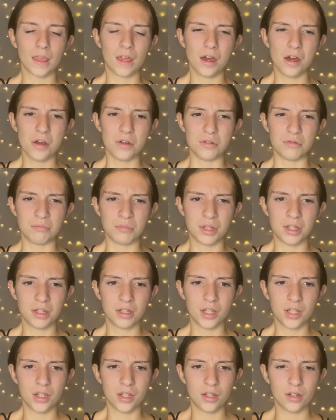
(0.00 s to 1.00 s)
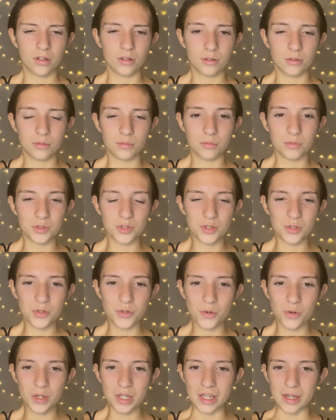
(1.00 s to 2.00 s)
Home? What are you
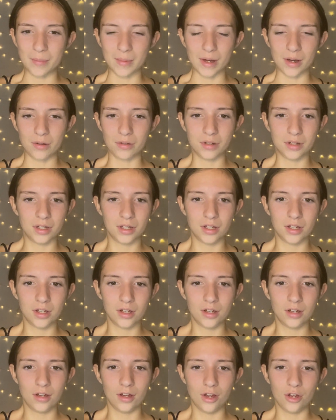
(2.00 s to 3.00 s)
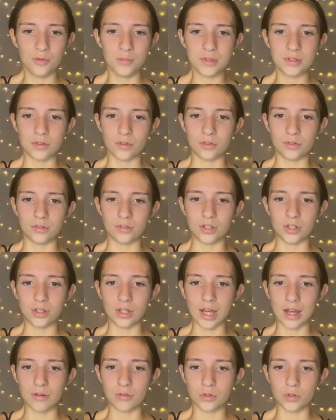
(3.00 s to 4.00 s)
talking about? Home is on
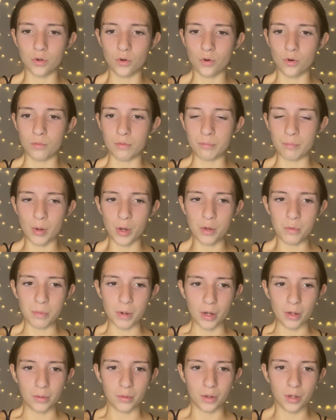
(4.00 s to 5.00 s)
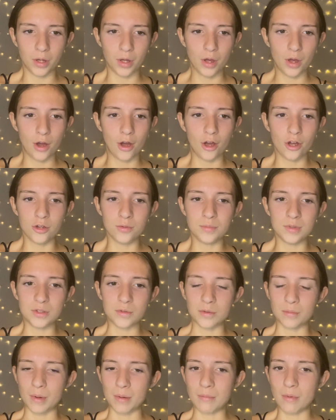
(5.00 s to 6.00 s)
Lookout Court with Bobo. Home is
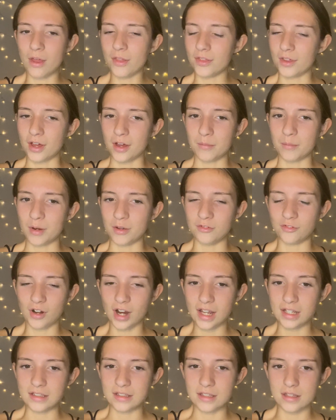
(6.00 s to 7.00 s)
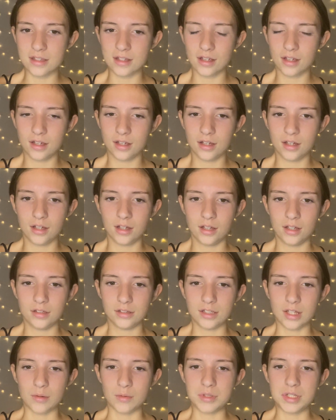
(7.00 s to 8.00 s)
with my mother and my friends.
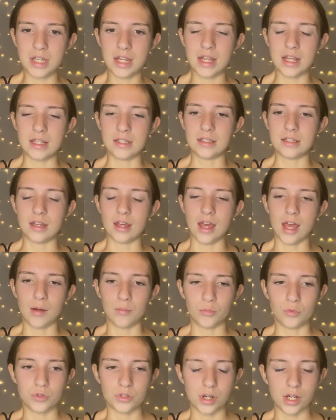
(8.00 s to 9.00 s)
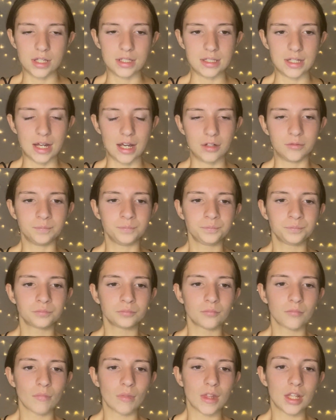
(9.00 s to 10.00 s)
There were tears in her emerald eyes now.
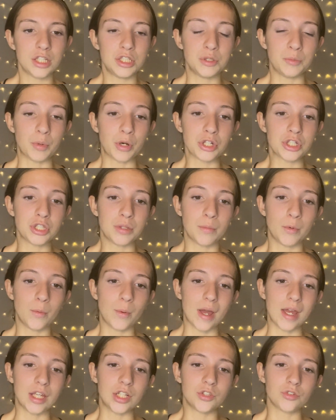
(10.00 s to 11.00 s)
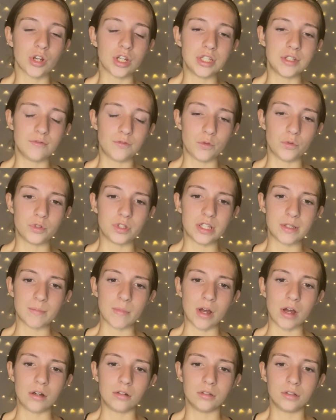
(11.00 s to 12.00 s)
She brushed them away and tried to force a
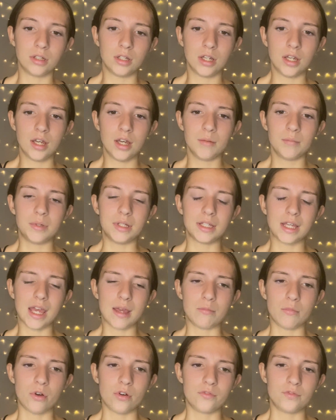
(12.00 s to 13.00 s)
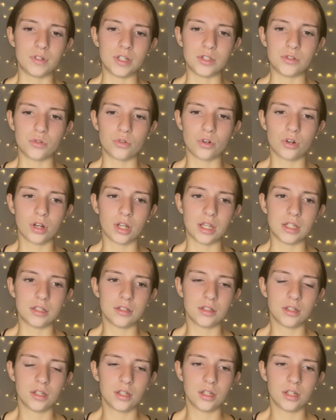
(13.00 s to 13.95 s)
smile, but it came off a little crooked.